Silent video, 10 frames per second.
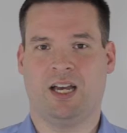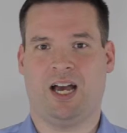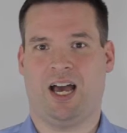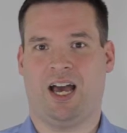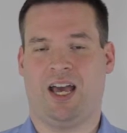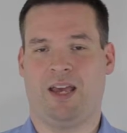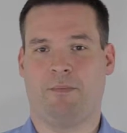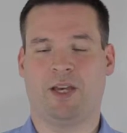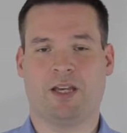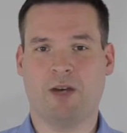I
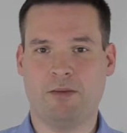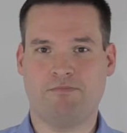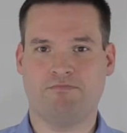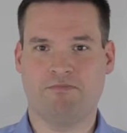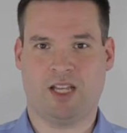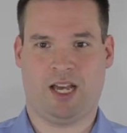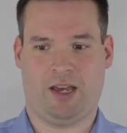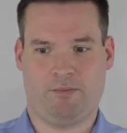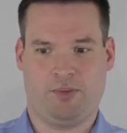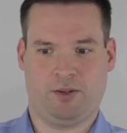pick him up, I
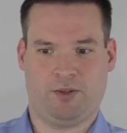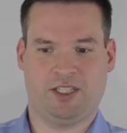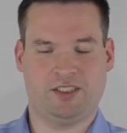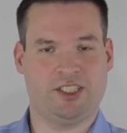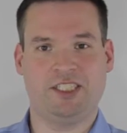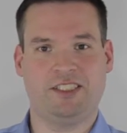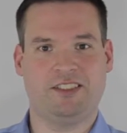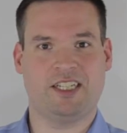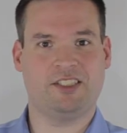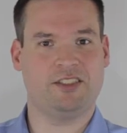put him on the changing
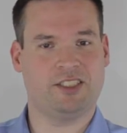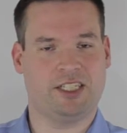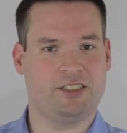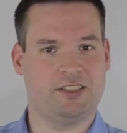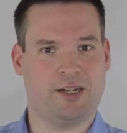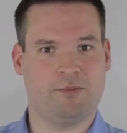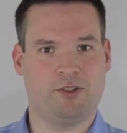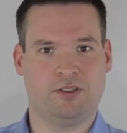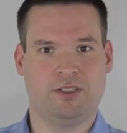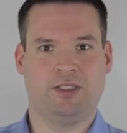station, change his diaper,